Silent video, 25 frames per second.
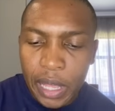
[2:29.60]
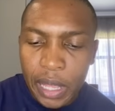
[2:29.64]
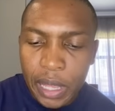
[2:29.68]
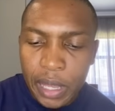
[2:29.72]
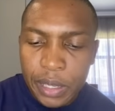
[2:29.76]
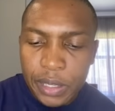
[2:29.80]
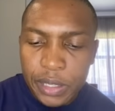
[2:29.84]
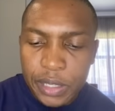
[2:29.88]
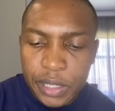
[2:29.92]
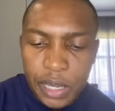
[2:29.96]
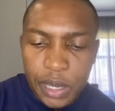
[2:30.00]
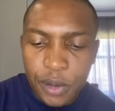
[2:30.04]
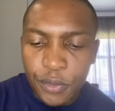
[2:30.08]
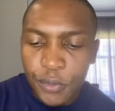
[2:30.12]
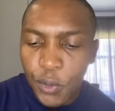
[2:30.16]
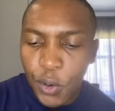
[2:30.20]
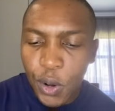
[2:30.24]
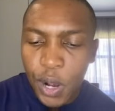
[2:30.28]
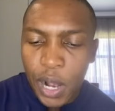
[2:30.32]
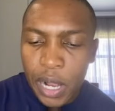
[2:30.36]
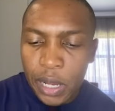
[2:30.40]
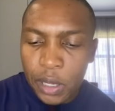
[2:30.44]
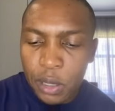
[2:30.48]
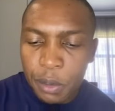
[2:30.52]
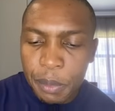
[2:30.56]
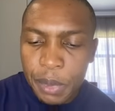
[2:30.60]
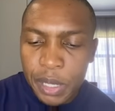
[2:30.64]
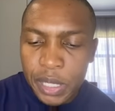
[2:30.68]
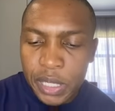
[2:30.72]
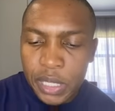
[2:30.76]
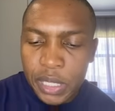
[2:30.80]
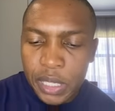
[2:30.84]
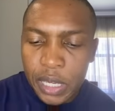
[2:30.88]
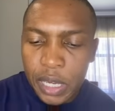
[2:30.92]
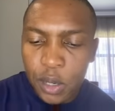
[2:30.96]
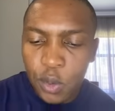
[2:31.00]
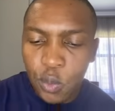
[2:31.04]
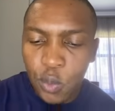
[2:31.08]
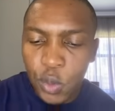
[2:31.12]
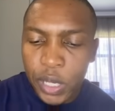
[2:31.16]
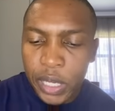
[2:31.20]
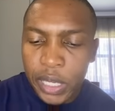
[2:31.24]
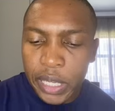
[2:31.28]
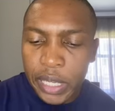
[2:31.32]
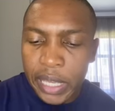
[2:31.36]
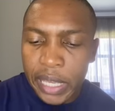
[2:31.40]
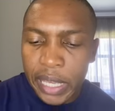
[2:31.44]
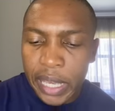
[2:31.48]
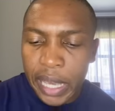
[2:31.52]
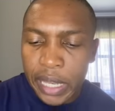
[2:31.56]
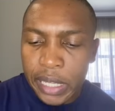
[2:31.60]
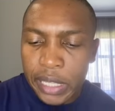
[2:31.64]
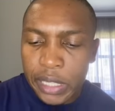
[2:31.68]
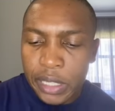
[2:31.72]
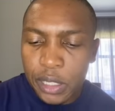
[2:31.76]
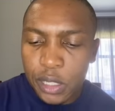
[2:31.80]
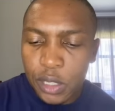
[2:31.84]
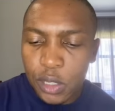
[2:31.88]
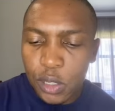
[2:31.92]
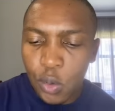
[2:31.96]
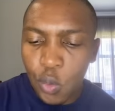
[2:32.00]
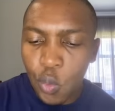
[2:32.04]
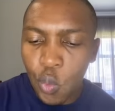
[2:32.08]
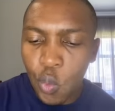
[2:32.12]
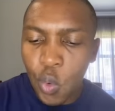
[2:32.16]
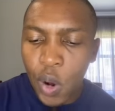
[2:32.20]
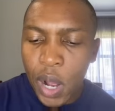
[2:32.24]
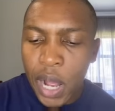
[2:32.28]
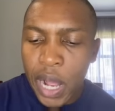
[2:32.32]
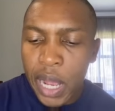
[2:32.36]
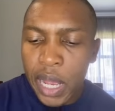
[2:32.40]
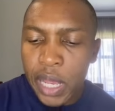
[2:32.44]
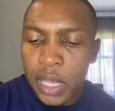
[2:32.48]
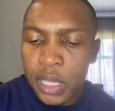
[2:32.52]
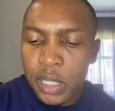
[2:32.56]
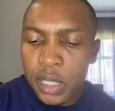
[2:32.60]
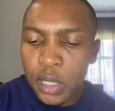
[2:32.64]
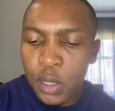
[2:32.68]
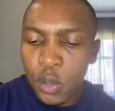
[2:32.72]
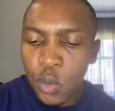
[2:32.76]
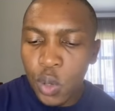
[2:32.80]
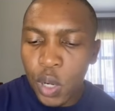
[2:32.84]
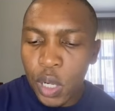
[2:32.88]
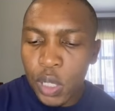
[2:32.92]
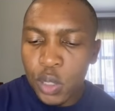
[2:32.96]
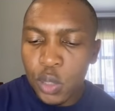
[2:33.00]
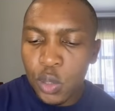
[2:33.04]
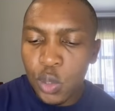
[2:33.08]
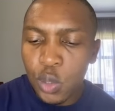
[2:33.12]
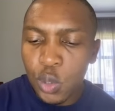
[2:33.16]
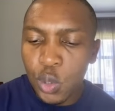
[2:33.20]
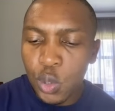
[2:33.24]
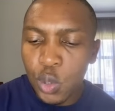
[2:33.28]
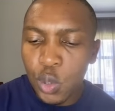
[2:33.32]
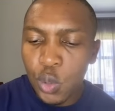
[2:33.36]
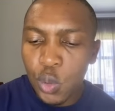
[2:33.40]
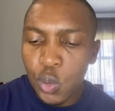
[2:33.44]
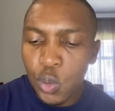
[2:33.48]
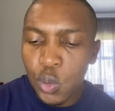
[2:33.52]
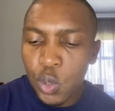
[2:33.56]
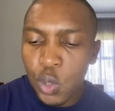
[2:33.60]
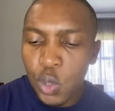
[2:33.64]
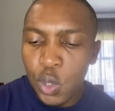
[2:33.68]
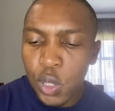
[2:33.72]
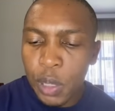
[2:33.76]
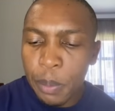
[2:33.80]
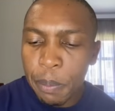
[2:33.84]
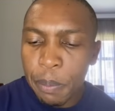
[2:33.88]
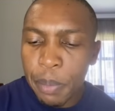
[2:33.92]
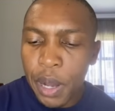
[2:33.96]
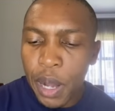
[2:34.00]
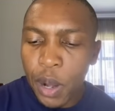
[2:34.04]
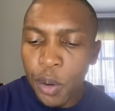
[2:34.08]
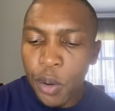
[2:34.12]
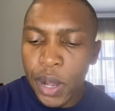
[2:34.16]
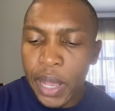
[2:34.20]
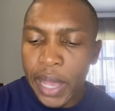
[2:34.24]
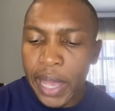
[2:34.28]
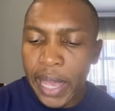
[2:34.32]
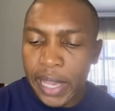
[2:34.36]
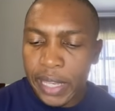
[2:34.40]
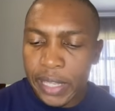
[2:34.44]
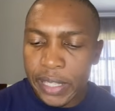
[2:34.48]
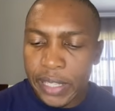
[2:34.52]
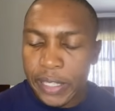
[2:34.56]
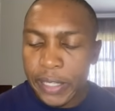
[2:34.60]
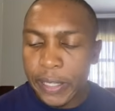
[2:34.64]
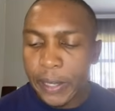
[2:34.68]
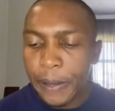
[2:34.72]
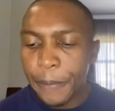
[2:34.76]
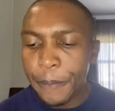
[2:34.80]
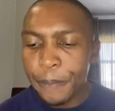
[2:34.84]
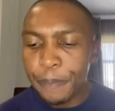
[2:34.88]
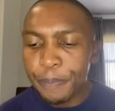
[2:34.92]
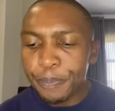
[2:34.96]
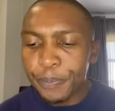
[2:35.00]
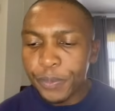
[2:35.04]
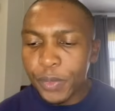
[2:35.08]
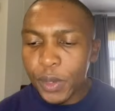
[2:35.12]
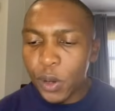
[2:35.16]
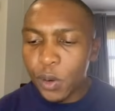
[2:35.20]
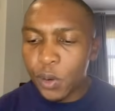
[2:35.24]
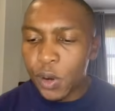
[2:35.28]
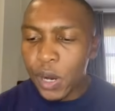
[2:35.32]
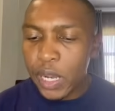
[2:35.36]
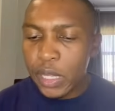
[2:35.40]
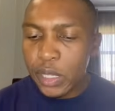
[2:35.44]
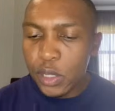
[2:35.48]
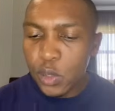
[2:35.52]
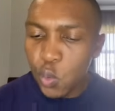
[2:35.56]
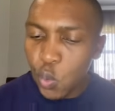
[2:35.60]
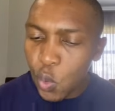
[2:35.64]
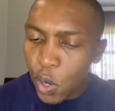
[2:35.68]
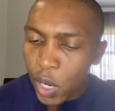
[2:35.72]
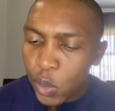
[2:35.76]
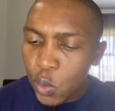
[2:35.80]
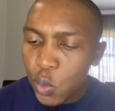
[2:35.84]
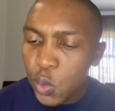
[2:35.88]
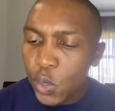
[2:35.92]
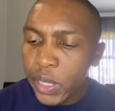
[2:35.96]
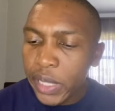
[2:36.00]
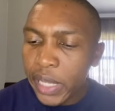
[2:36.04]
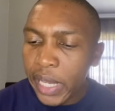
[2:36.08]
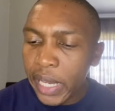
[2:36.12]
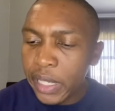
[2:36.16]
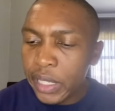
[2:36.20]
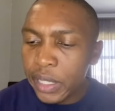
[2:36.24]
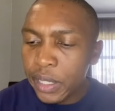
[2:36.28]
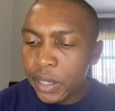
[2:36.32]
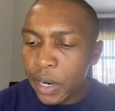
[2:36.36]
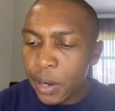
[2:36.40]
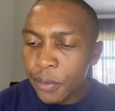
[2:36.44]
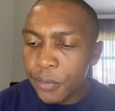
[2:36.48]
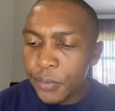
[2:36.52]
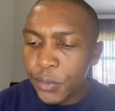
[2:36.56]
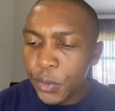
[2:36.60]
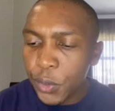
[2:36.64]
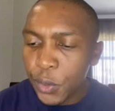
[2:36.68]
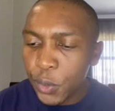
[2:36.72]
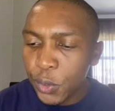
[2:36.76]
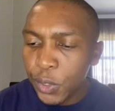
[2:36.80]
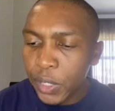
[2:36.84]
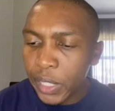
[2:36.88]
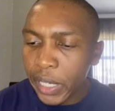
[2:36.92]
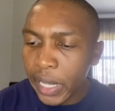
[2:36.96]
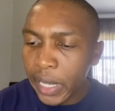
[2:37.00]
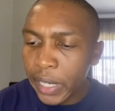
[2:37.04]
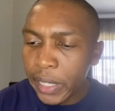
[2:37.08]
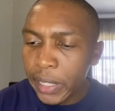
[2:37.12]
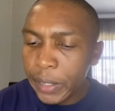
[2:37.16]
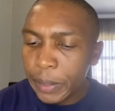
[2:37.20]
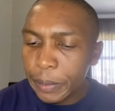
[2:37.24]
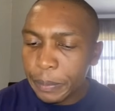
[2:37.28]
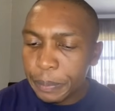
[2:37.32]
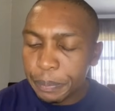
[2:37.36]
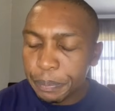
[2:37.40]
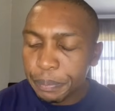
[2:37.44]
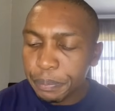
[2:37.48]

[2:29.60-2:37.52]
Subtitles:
say for argument's sake, we get y is equals to 2 to the power x. All right, what will that graph look like?